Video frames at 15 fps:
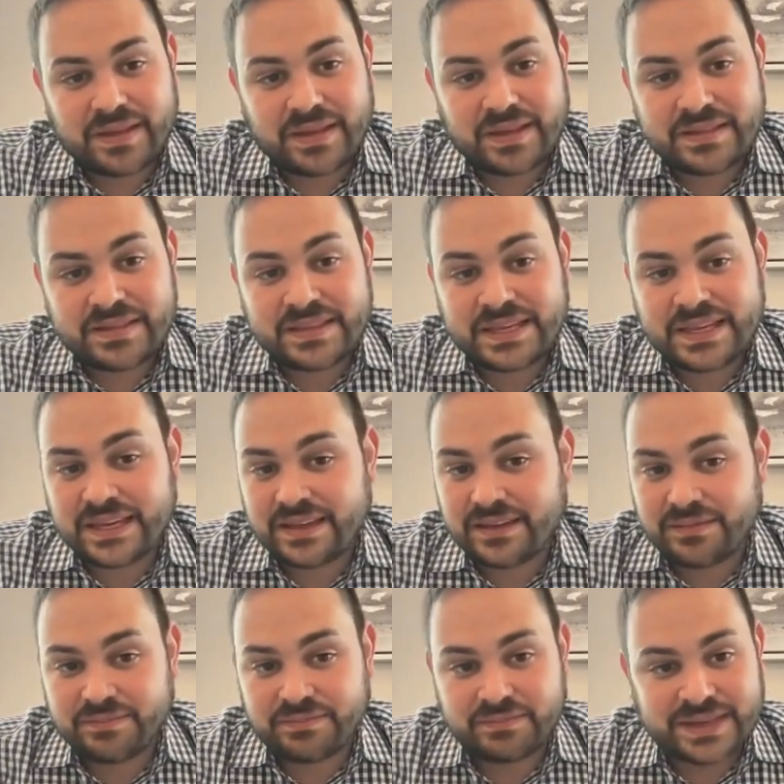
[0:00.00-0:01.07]
the
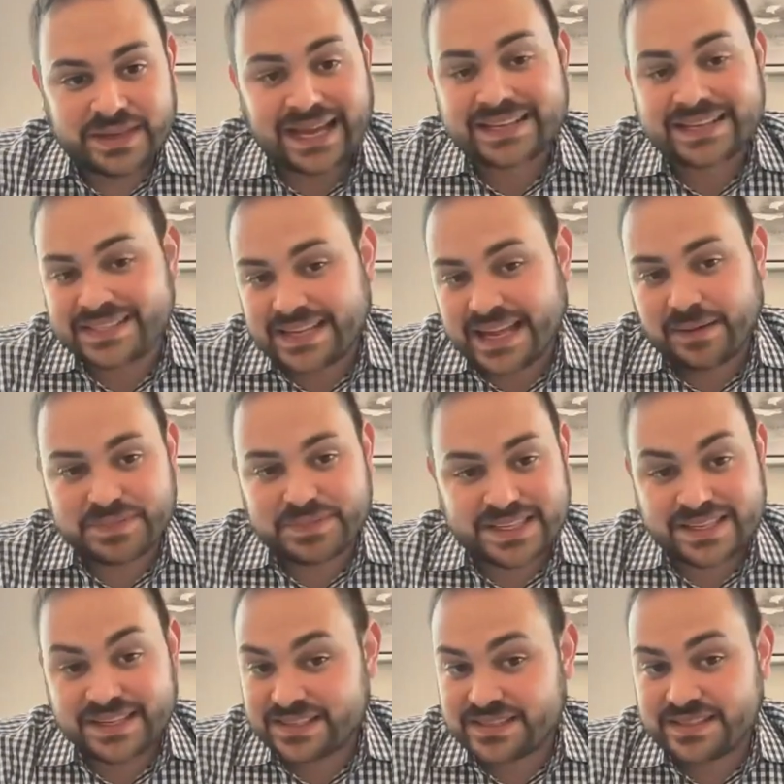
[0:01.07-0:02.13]
next steps in
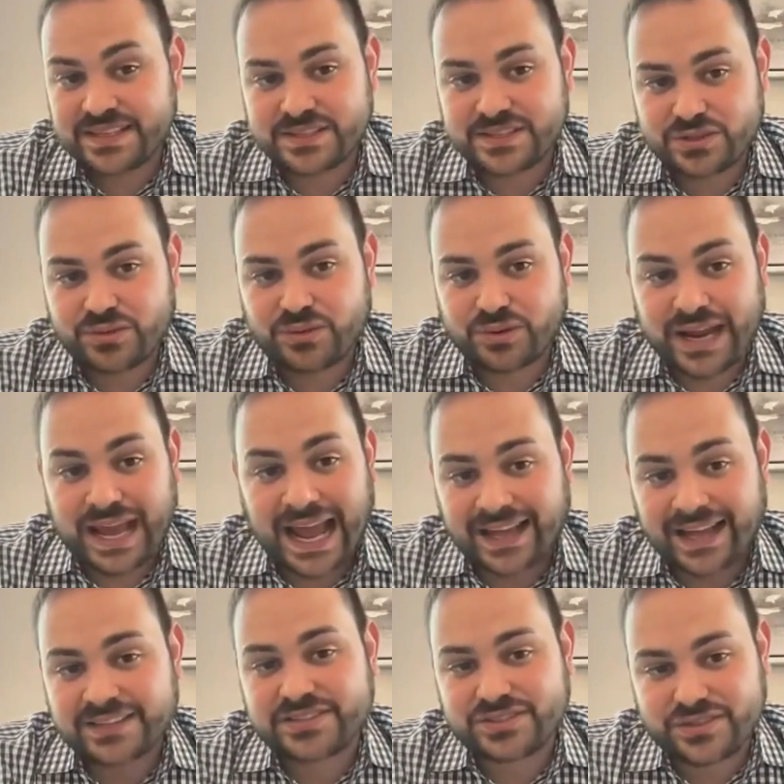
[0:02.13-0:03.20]
this discourse
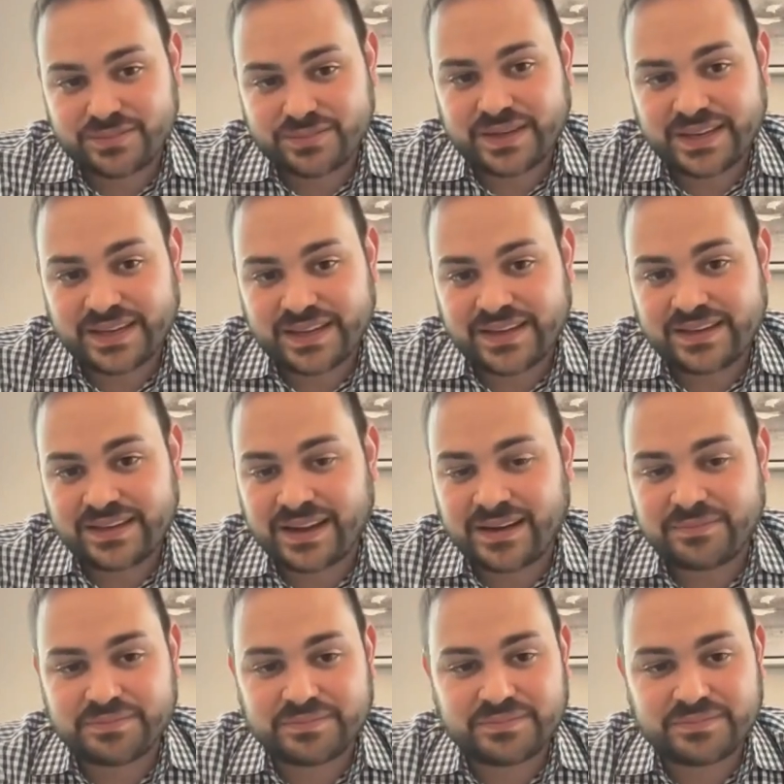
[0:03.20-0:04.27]
has to be
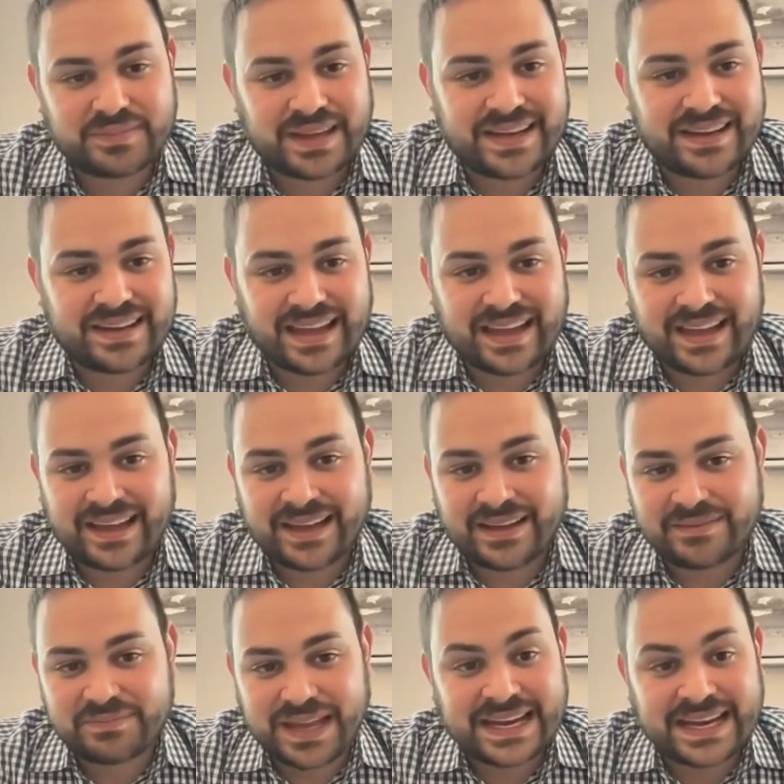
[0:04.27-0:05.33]
an
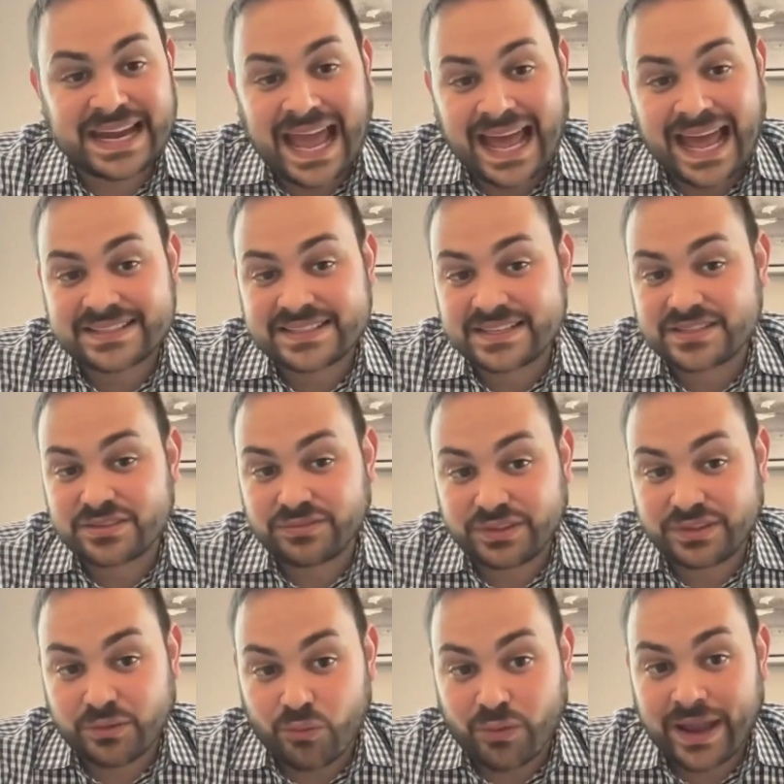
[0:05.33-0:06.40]
analysis of
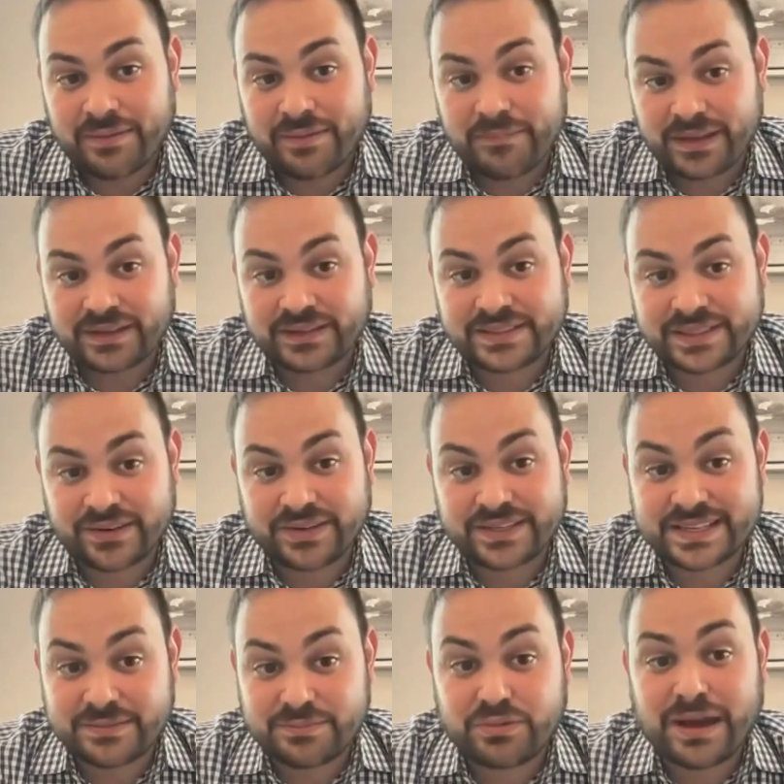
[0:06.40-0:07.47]
the way militaries
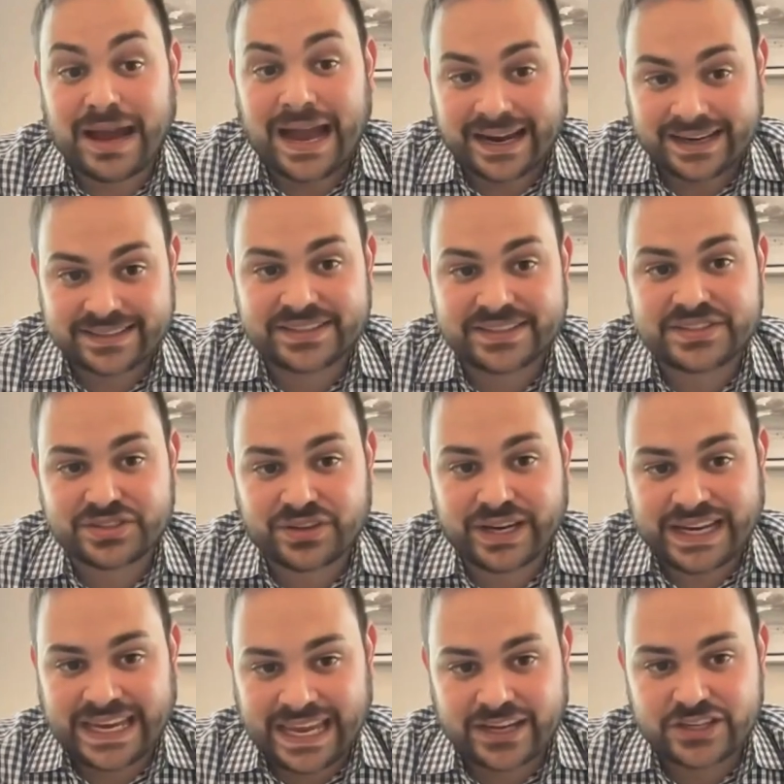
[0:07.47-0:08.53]
in practice are
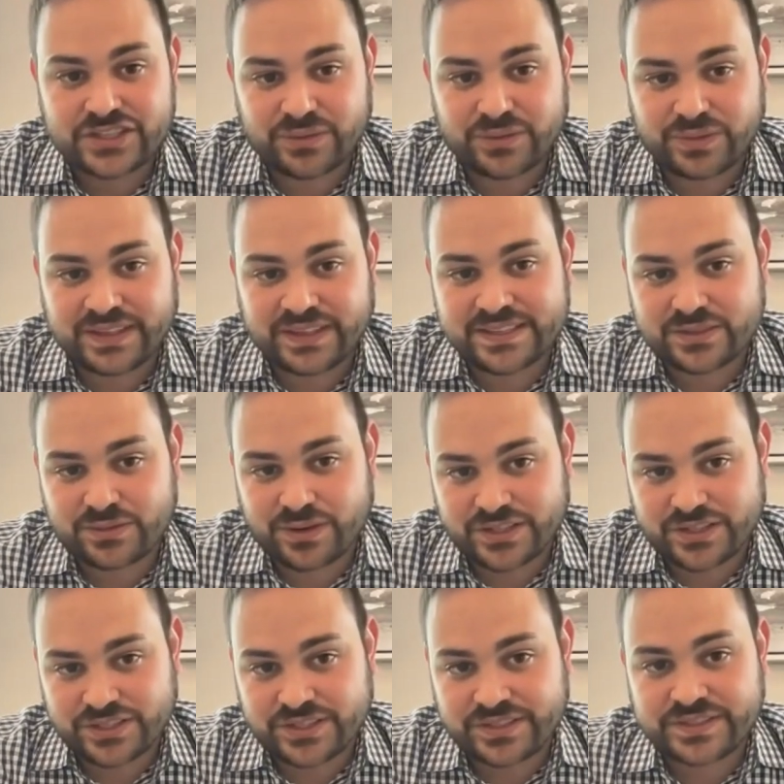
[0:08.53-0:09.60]
engaging with these
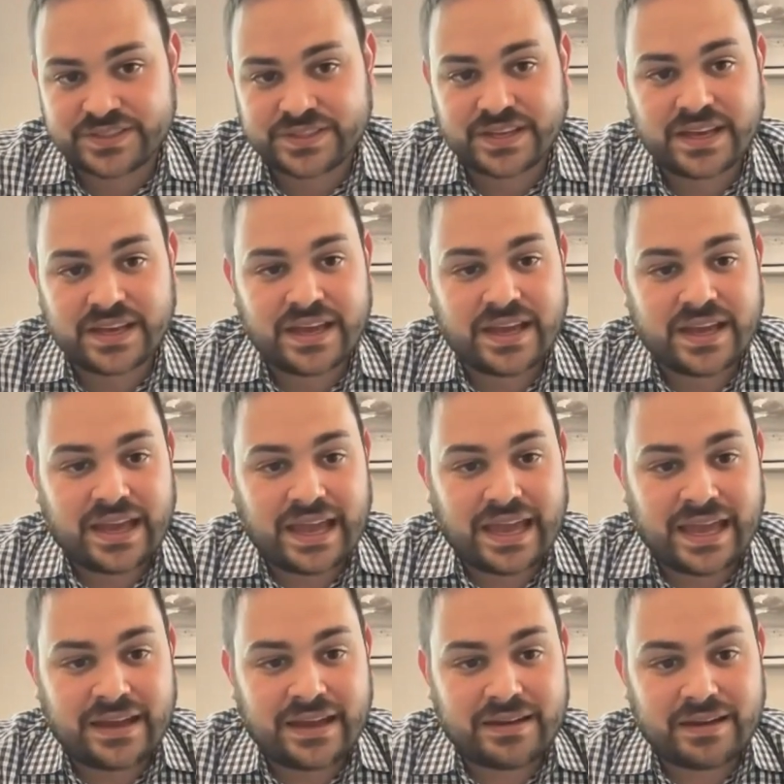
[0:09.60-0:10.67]
questions.
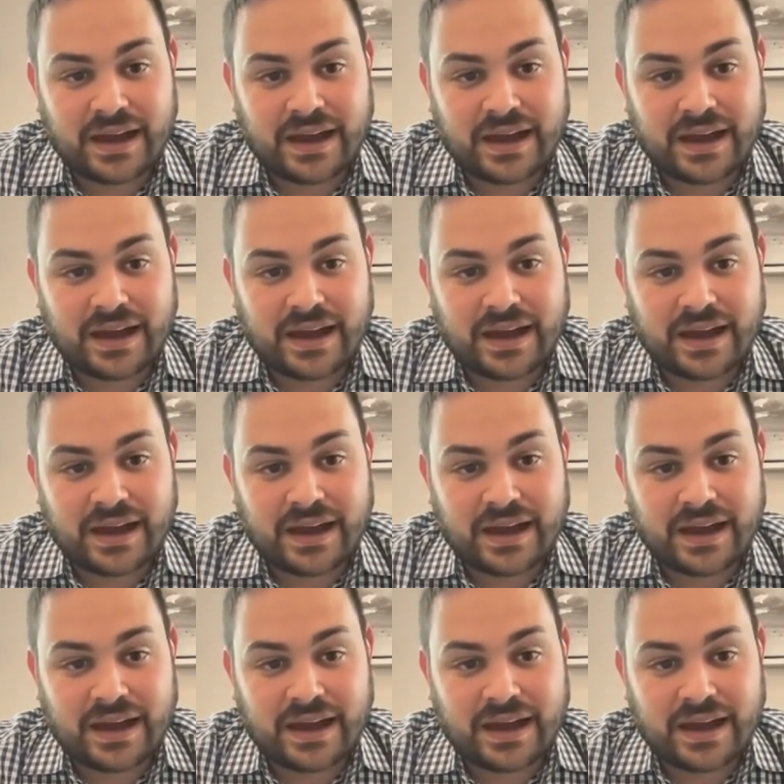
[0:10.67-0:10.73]
And